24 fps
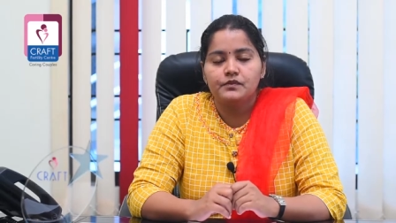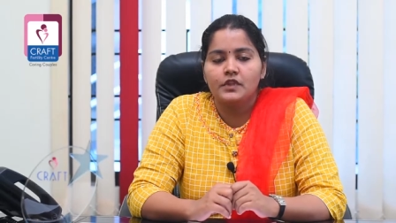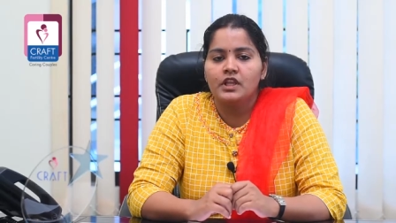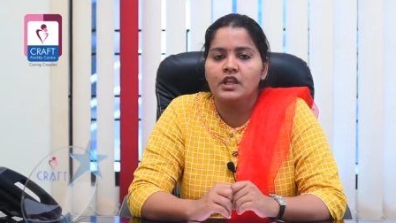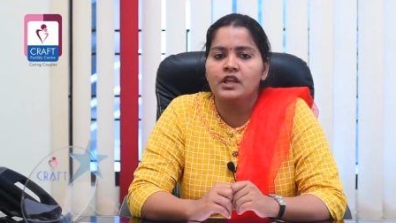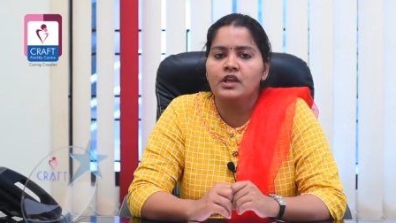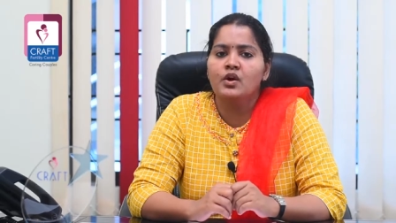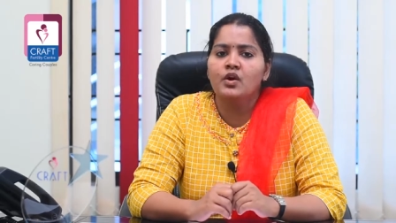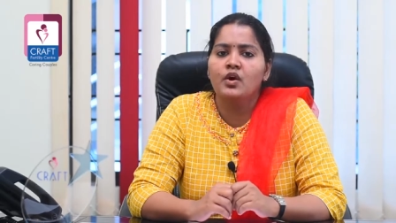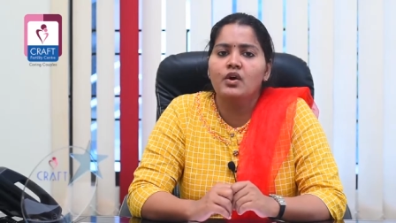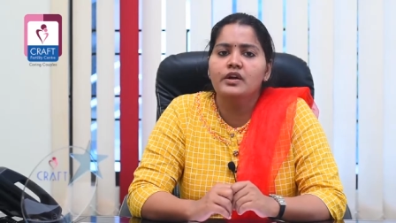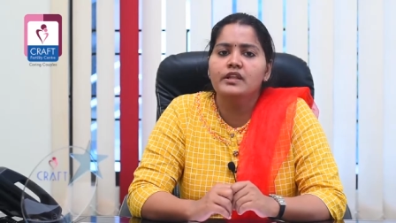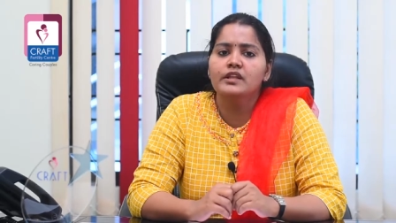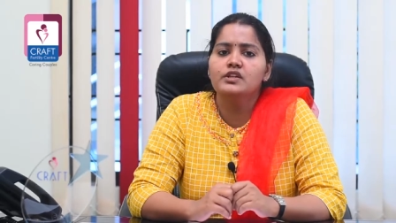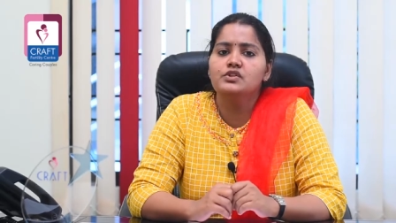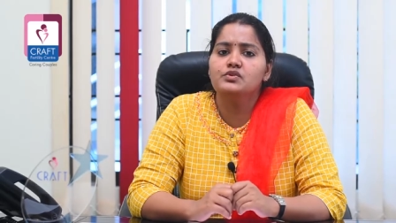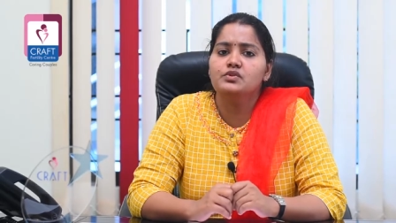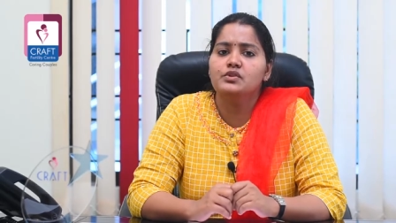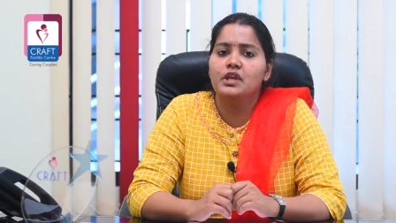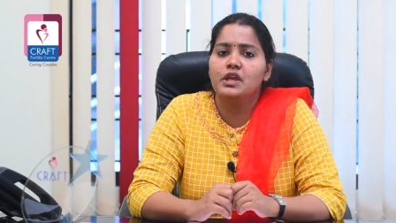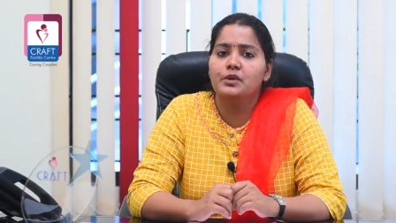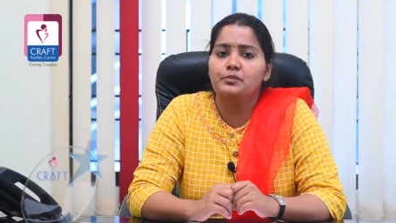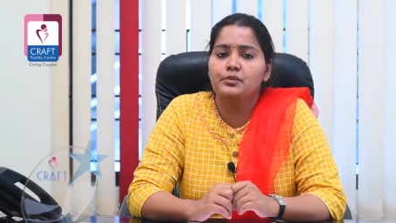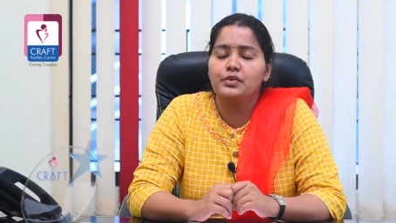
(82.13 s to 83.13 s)
According to
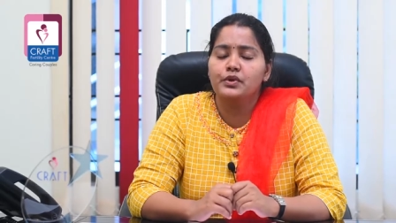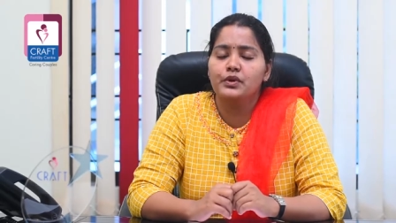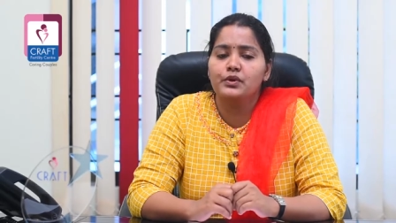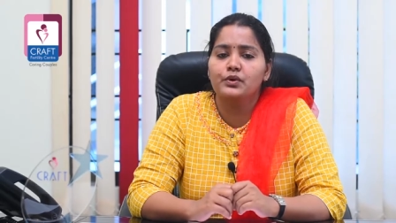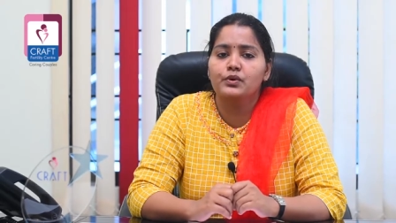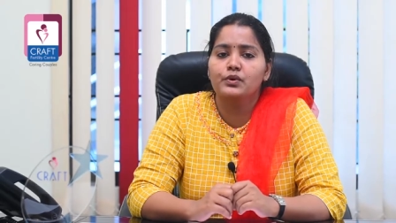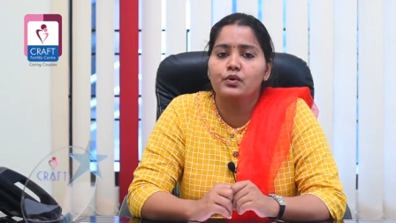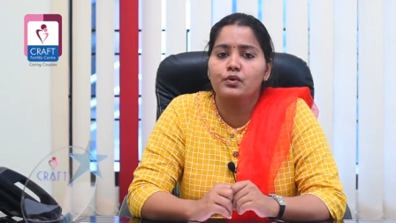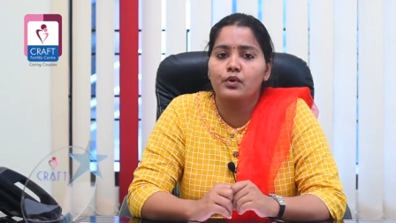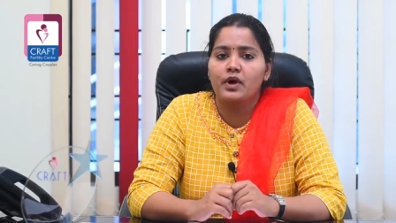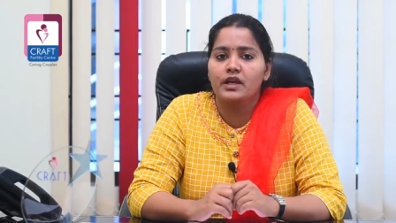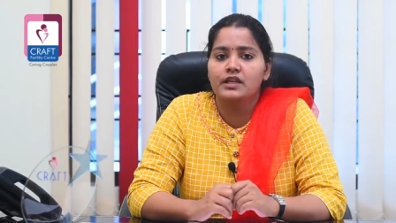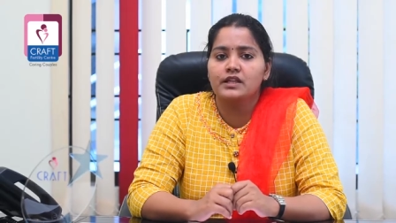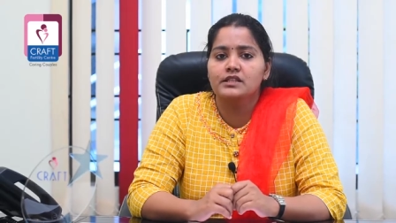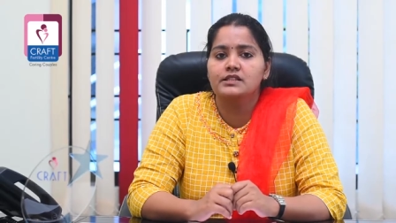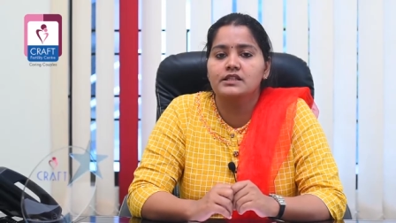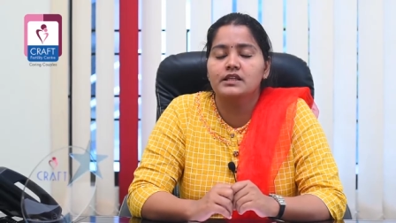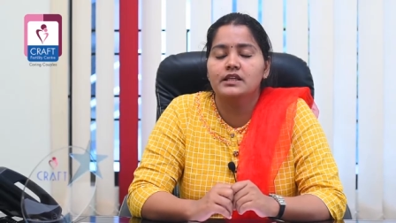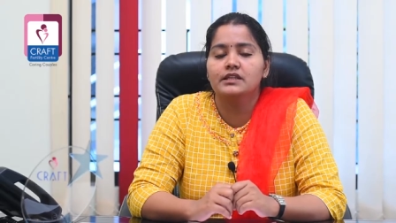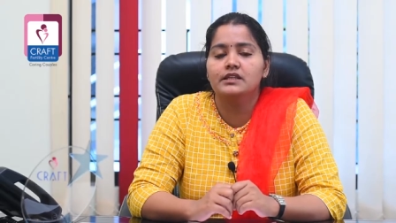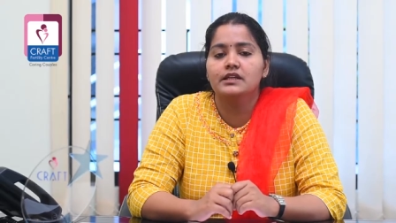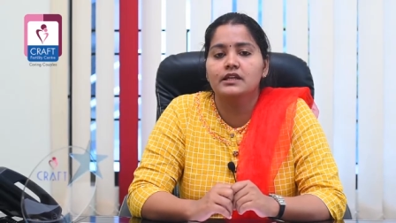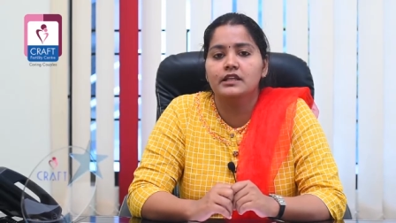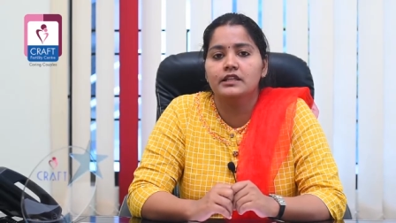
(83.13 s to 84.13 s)
the embryo quality
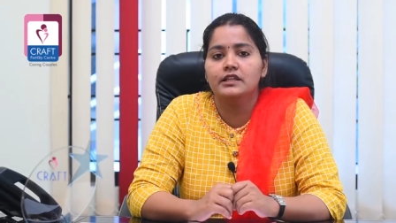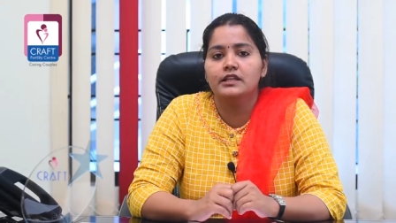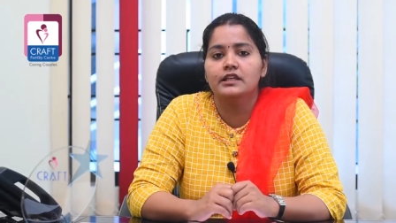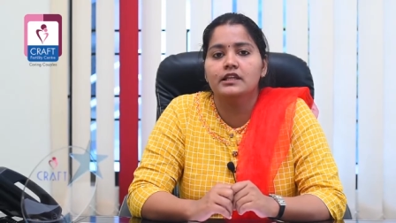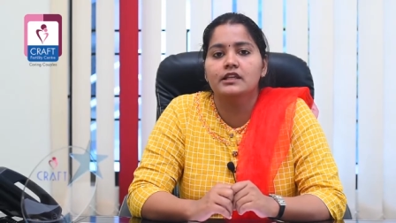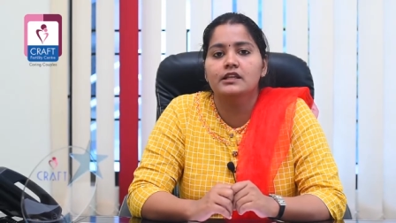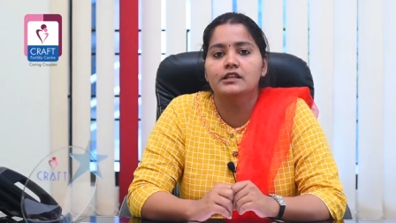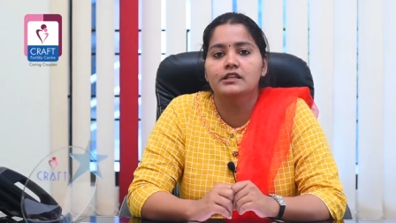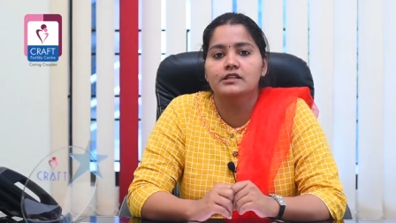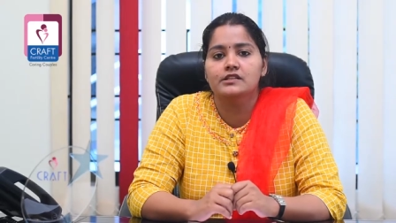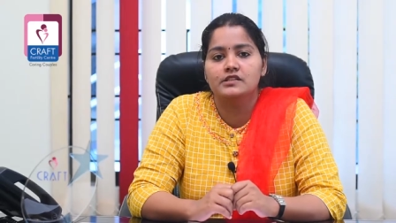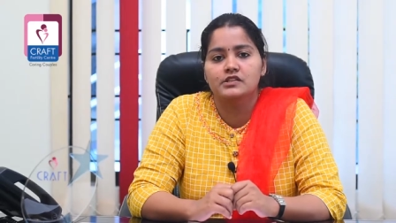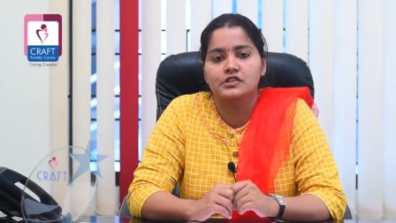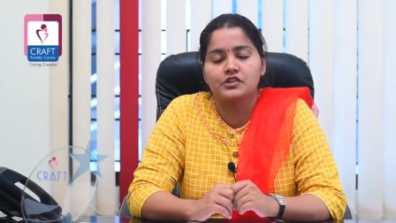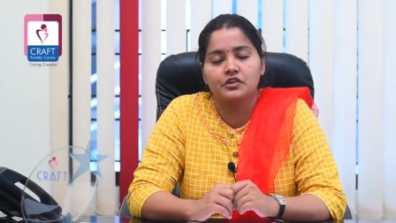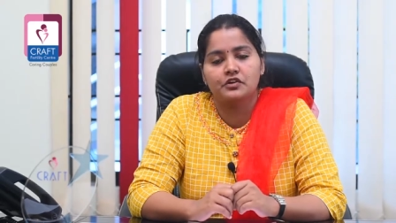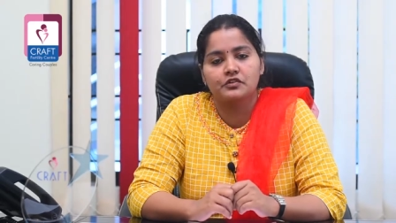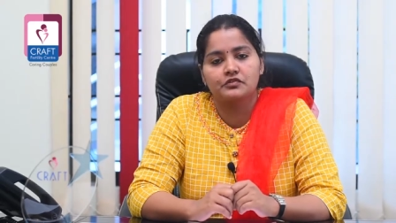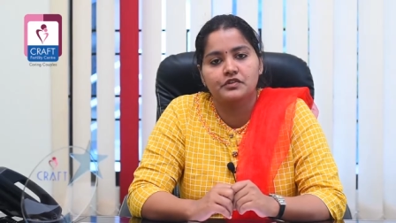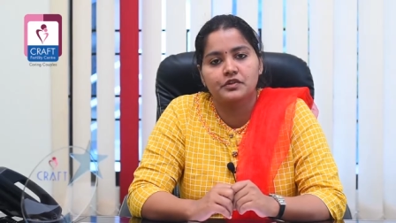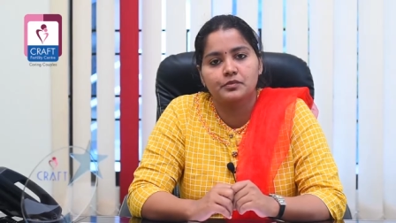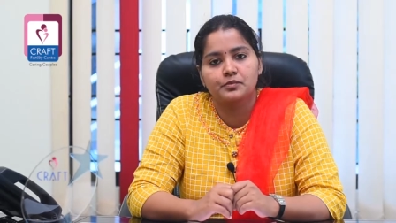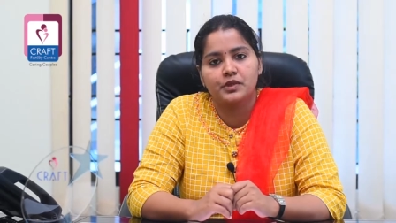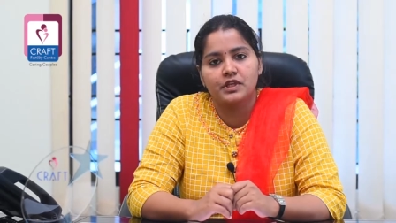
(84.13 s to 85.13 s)
and clinical history
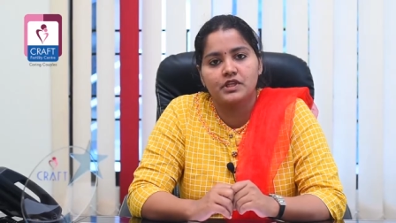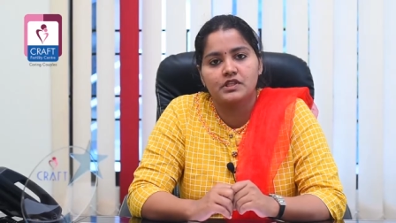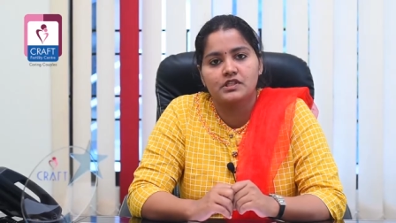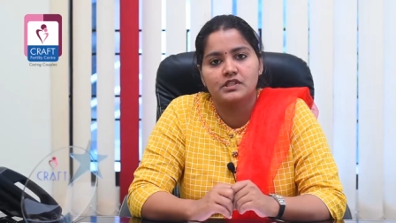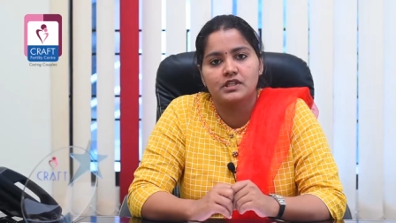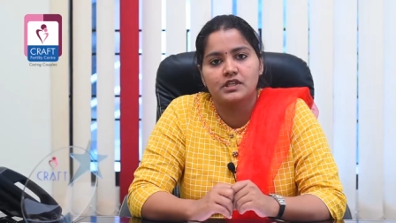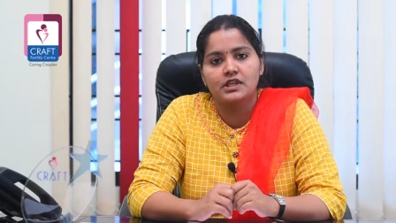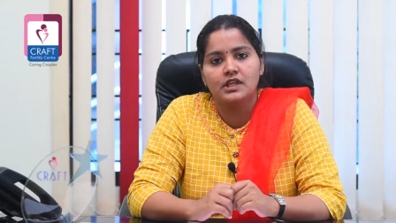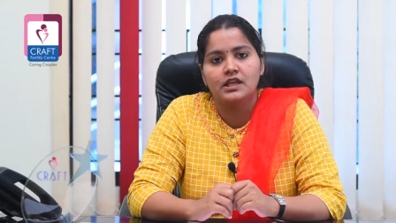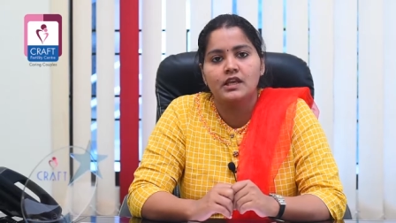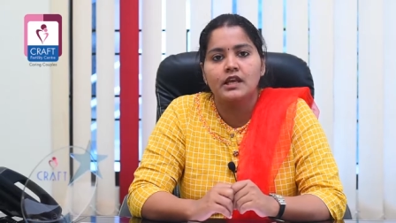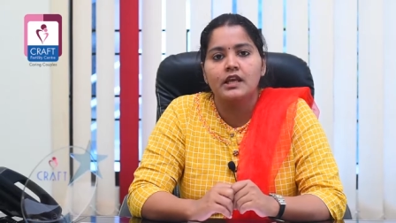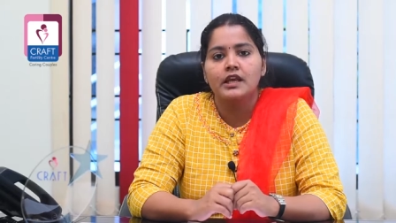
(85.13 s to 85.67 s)
of the patient,